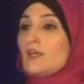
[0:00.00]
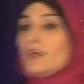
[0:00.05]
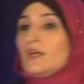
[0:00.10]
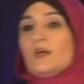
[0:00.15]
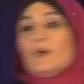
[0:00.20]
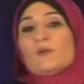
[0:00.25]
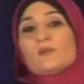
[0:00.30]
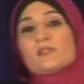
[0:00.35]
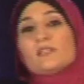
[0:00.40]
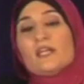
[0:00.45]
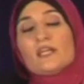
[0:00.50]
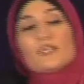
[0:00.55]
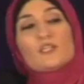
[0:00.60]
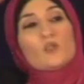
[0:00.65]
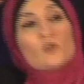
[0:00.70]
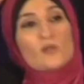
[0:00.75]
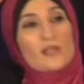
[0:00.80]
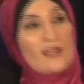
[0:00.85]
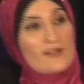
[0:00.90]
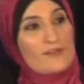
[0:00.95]
I was like,
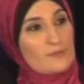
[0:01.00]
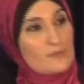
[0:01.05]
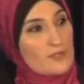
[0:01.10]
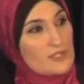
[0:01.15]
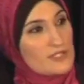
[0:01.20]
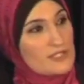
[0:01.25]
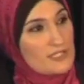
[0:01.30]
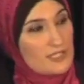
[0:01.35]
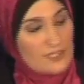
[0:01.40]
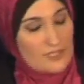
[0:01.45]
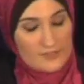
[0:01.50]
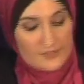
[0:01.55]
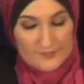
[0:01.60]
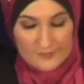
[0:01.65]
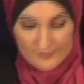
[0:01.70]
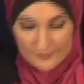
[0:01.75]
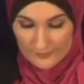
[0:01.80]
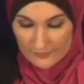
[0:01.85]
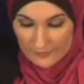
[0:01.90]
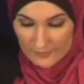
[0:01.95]
Lord have mercy.
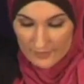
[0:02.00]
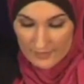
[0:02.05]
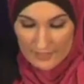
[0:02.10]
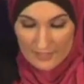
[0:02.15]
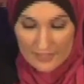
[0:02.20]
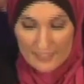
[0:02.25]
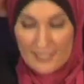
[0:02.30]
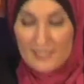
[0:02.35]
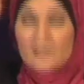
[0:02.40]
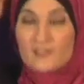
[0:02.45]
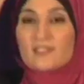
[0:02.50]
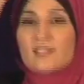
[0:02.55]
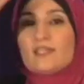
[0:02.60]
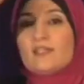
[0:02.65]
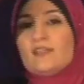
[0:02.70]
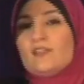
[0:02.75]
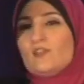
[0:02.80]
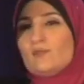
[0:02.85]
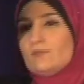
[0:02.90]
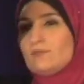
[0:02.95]
I
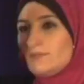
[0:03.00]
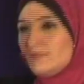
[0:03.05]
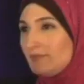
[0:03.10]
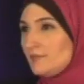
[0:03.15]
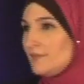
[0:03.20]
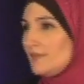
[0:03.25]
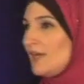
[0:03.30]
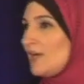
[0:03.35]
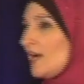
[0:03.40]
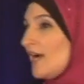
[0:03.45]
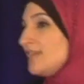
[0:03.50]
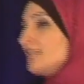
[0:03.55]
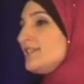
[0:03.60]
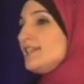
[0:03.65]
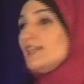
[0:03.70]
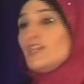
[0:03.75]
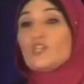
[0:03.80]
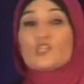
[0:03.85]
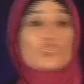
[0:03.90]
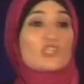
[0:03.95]
said,
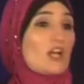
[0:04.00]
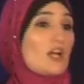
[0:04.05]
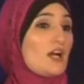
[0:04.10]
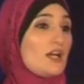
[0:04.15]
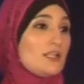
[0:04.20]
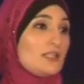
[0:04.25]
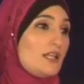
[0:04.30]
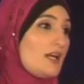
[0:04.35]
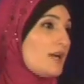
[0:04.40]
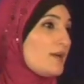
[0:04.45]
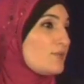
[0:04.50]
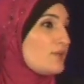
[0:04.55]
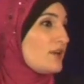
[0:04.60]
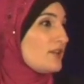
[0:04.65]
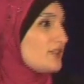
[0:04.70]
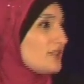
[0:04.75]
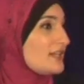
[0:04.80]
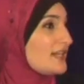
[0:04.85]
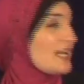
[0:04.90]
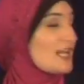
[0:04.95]
inshallah,
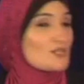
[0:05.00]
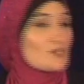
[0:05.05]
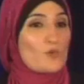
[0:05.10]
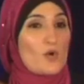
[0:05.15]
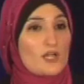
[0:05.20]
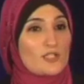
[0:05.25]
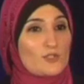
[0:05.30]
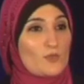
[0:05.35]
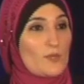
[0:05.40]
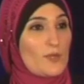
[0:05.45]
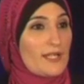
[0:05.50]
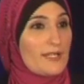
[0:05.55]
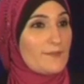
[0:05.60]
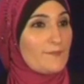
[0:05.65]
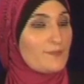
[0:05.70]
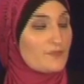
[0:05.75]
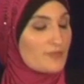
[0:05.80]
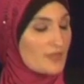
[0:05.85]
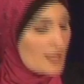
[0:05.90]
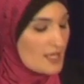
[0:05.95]
brother, and I just walked away.
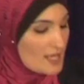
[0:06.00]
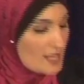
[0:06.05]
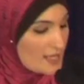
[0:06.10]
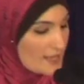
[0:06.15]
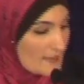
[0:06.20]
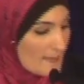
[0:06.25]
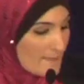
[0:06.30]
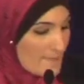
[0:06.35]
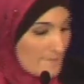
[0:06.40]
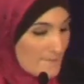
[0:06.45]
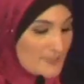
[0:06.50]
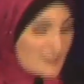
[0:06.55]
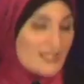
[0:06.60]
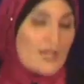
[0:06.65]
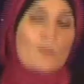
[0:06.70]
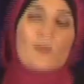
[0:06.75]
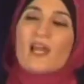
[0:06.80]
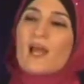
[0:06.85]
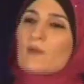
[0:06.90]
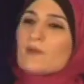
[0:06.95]
But
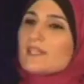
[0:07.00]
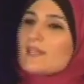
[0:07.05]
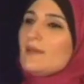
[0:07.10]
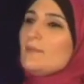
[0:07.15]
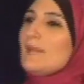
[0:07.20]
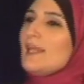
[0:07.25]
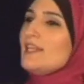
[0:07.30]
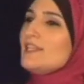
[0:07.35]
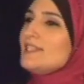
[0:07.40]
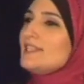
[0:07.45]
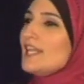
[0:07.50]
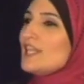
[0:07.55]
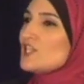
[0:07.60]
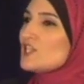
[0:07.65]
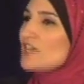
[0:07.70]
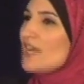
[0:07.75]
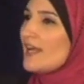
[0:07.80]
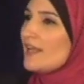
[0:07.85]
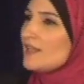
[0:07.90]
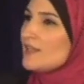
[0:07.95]
then when I was on main stage,
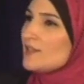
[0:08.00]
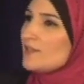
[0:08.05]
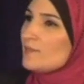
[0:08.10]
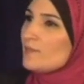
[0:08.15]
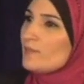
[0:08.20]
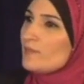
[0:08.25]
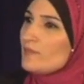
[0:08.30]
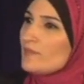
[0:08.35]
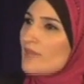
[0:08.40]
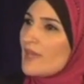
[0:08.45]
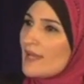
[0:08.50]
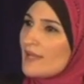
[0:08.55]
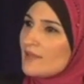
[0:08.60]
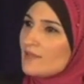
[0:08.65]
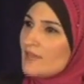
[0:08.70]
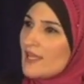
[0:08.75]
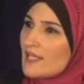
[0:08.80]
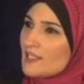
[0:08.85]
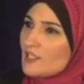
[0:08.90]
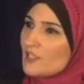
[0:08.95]

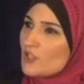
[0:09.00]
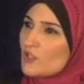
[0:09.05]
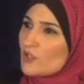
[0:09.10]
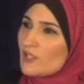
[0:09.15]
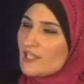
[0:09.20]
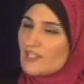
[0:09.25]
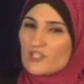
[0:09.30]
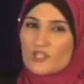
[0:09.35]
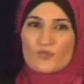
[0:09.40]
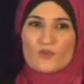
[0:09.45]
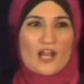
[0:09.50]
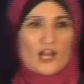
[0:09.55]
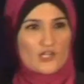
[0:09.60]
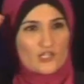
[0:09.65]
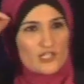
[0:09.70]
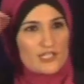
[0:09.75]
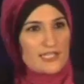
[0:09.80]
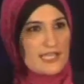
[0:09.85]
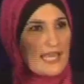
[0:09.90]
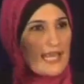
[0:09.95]
that little
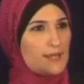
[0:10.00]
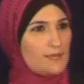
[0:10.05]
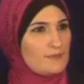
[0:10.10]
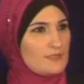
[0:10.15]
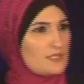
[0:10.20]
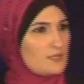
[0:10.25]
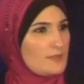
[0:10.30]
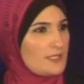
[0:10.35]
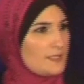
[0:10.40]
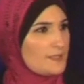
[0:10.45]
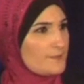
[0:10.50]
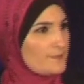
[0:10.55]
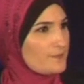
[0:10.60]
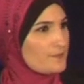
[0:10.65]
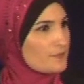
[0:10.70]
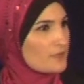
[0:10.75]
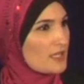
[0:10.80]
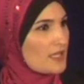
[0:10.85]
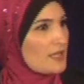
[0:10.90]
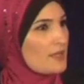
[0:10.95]
interaction came to me.
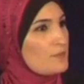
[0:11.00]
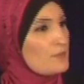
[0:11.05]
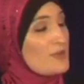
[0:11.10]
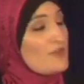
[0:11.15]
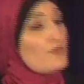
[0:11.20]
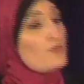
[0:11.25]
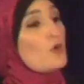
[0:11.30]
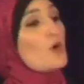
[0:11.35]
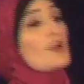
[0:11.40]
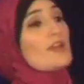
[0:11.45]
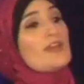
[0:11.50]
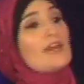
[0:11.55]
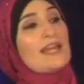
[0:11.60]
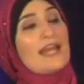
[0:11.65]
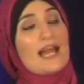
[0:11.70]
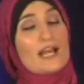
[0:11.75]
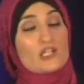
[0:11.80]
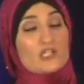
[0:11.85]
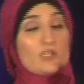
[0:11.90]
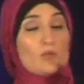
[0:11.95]
Before that,
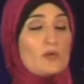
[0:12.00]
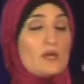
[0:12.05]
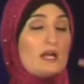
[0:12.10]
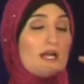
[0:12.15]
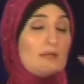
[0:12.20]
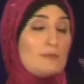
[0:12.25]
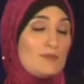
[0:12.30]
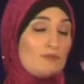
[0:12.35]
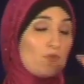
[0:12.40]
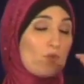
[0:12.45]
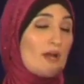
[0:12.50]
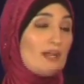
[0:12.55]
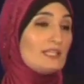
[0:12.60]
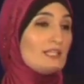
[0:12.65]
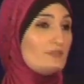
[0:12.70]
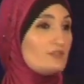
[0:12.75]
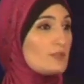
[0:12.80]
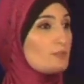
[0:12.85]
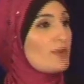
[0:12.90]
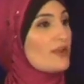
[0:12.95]
actually, before I
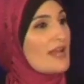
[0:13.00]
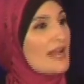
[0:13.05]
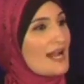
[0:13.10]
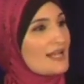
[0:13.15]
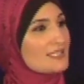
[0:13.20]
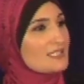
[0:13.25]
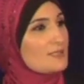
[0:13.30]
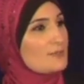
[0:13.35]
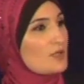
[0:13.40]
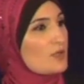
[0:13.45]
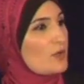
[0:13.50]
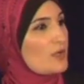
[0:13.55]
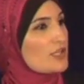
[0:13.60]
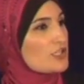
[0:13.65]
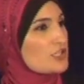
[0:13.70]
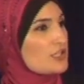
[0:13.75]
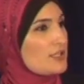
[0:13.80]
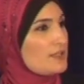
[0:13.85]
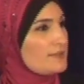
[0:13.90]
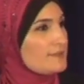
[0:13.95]
left the brother, I asked him a
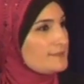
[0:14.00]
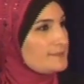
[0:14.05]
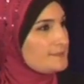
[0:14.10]
question.